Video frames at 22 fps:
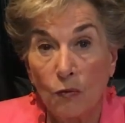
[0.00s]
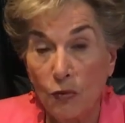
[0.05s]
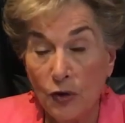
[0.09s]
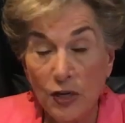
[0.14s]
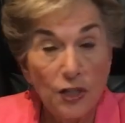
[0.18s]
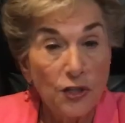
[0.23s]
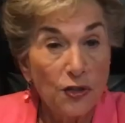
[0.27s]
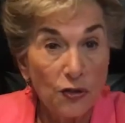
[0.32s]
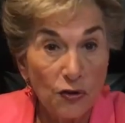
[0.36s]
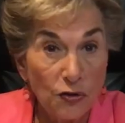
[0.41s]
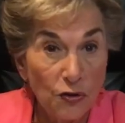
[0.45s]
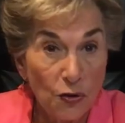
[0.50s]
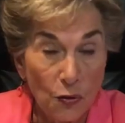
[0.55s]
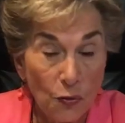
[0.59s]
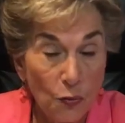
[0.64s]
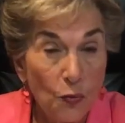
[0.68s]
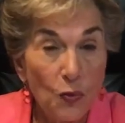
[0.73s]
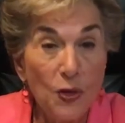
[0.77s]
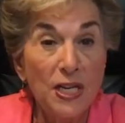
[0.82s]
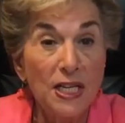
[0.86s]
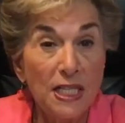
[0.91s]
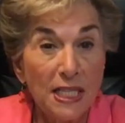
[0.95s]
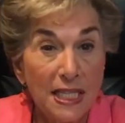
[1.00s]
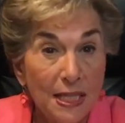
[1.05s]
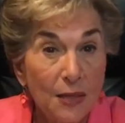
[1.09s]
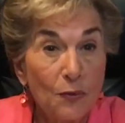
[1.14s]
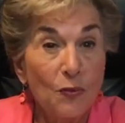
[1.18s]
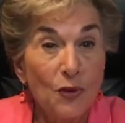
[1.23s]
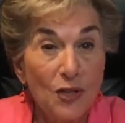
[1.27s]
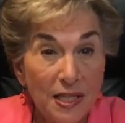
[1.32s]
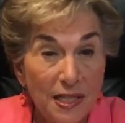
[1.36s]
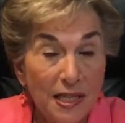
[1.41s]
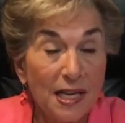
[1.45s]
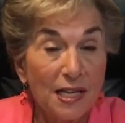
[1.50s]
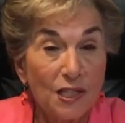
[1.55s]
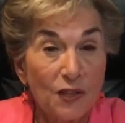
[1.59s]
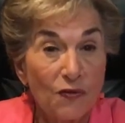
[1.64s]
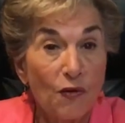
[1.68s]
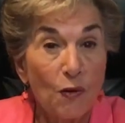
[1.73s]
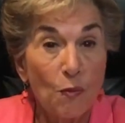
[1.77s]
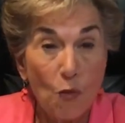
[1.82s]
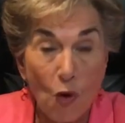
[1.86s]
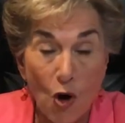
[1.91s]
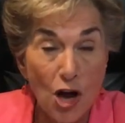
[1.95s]
recess
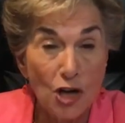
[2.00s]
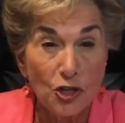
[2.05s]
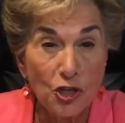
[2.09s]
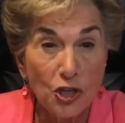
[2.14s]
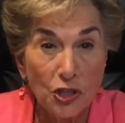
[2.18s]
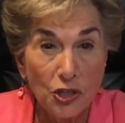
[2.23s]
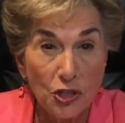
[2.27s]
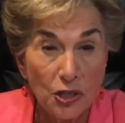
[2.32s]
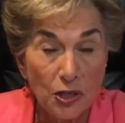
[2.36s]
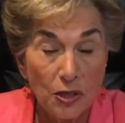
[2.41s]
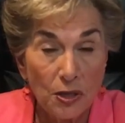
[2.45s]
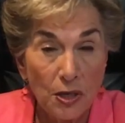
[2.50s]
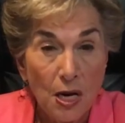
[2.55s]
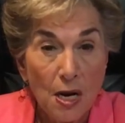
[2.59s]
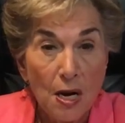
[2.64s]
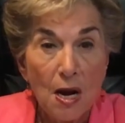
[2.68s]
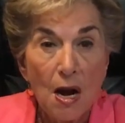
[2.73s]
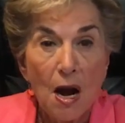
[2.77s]
from Washington,